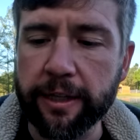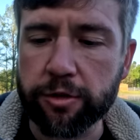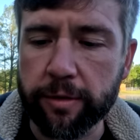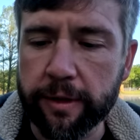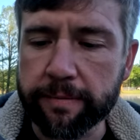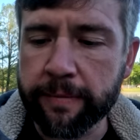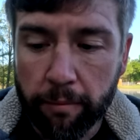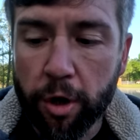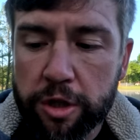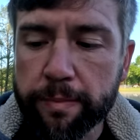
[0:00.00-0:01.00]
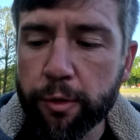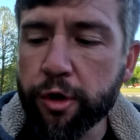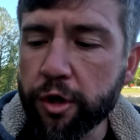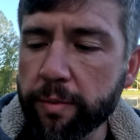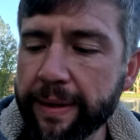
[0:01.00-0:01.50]
Israel. Multiple
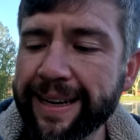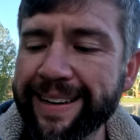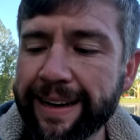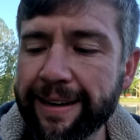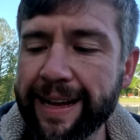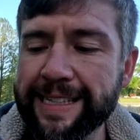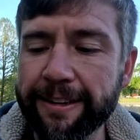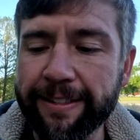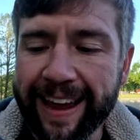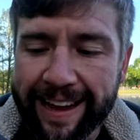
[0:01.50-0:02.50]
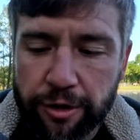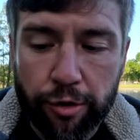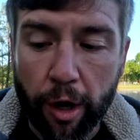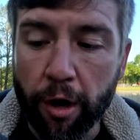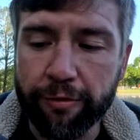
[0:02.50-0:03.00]
European airlines have
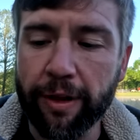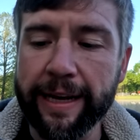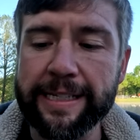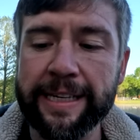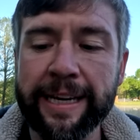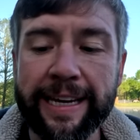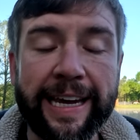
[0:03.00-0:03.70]
canceled all flights